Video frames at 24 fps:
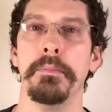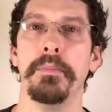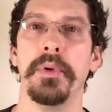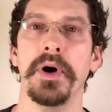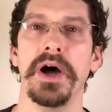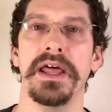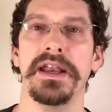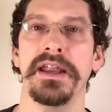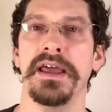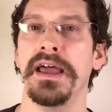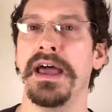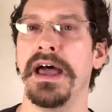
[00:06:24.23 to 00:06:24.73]

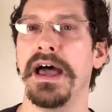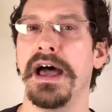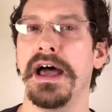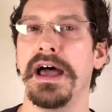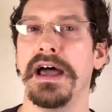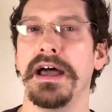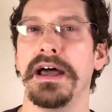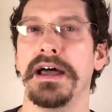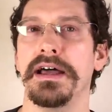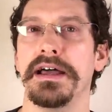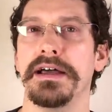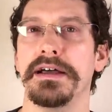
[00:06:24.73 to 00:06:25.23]
But
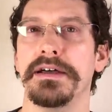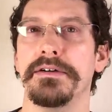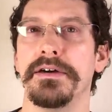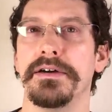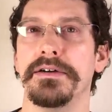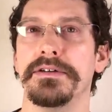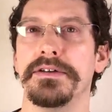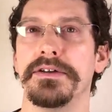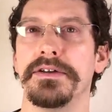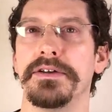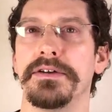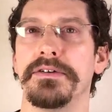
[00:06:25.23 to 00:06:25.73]

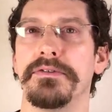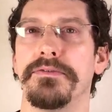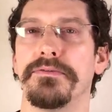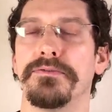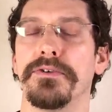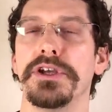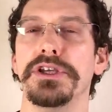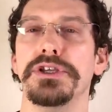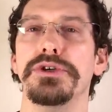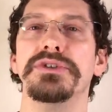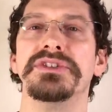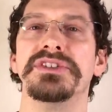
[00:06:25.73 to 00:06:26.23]

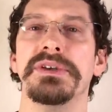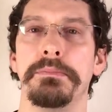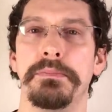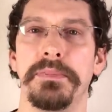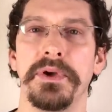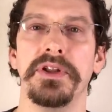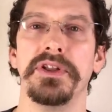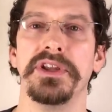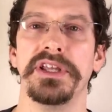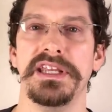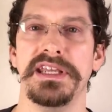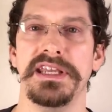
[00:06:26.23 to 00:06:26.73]
for
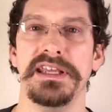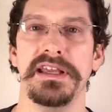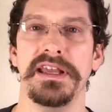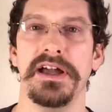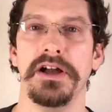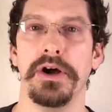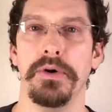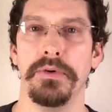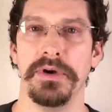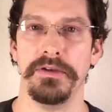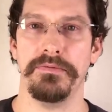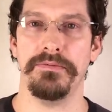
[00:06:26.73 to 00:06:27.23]

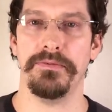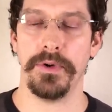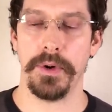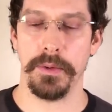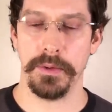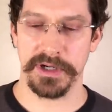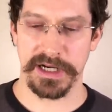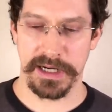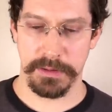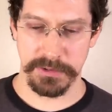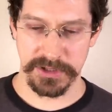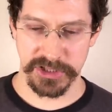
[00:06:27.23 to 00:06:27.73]
usability going
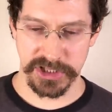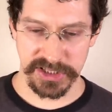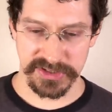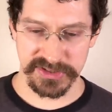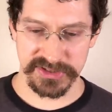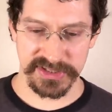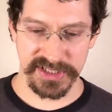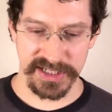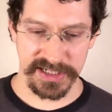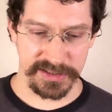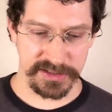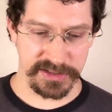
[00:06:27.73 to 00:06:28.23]
forward, I would
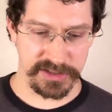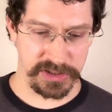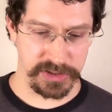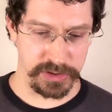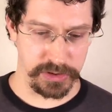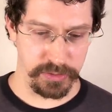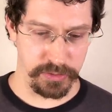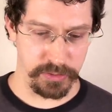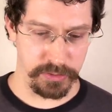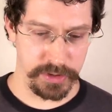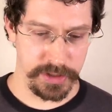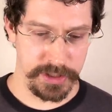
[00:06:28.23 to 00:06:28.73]
just stick
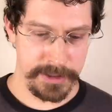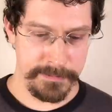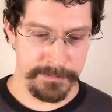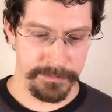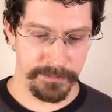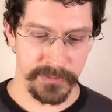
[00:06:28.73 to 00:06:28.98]
to